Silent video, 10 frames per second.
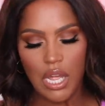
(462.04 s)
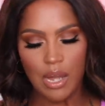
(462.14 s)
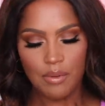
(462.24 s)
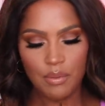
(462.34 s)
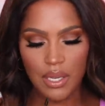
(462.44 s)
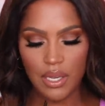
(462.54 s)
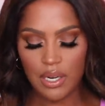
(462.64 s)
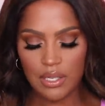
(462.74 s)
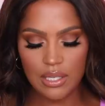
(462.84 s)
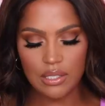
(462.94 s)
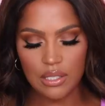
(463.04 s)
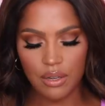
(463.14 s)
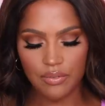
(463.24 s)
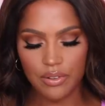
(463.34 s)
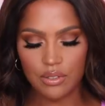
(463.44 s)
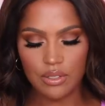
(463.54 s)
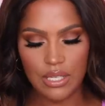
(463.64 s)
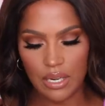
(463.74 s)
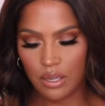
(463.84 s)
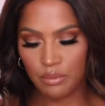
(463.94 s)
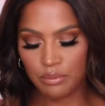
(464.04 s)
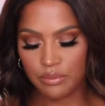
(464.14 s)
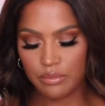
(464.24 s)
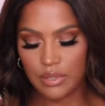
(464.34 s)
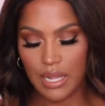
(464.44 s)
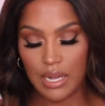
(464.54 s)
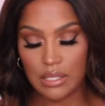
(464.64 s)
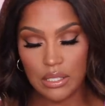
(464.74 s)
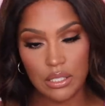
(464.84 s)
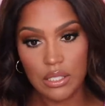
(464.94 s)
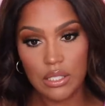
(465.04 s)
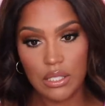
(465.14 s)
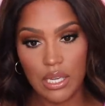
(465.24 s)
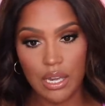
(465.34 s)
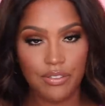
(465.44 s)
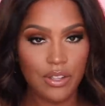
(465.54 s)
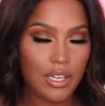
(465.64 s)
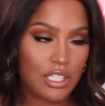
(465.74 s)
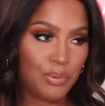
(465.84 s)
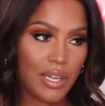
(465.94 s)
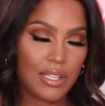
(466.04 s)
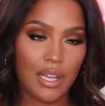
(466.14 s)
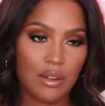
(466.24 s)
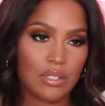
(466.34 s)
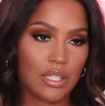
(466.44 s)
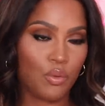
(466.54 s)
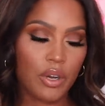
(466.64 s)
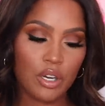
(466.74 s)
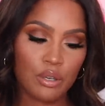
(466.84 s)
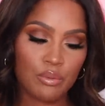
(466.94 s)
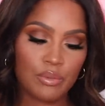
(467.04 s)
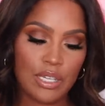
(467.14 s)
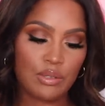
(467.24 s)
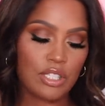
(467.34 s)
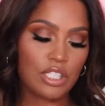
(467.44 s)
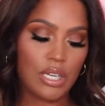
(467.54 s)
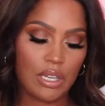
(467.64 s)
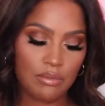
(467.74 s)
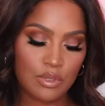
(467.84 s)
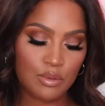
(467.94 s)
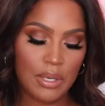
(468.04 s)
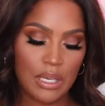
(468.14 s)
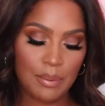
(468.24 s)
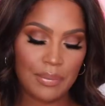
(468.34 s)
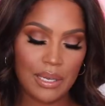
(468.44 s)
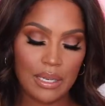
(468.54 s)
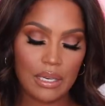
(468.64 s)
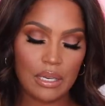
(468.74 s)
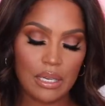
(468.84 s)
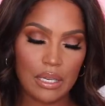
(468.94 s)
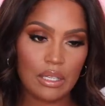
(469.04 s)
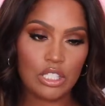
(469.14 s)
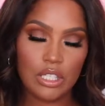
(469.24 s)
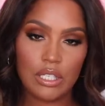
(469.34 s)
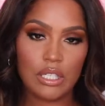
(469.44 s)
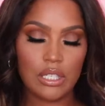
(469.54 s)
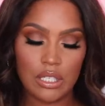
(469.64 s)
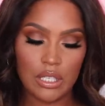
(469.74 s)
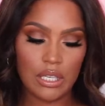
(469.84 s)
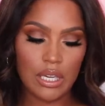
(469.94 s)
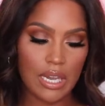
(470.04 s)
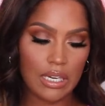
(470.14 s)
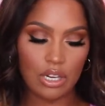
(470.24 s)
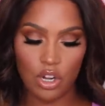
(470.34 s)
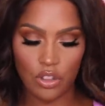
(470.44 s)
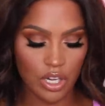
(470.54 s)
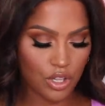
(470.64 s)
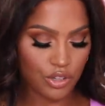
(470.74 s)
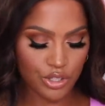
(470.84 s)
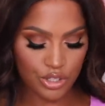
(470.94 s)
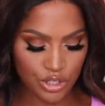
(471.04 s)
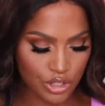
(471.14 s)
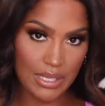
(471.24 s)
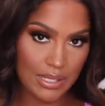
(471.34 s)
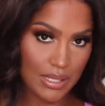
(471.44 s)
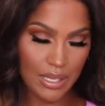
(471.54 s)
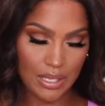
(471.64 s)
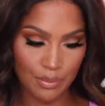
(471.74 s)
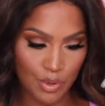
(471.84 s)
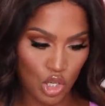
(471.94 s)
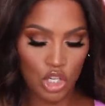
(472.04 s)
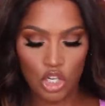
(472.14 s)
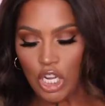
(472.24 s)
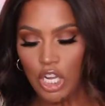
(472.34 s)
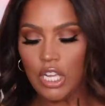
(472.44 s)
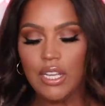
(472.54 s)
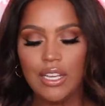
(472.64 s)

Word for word: I'm gonna be hitting Desi up for those denim glasses. Like, I feel like she probably thought I was gonna wear them. That's why she didn't give them to me, but she, hmm, I need all the colors. Desi, I need them all, okay.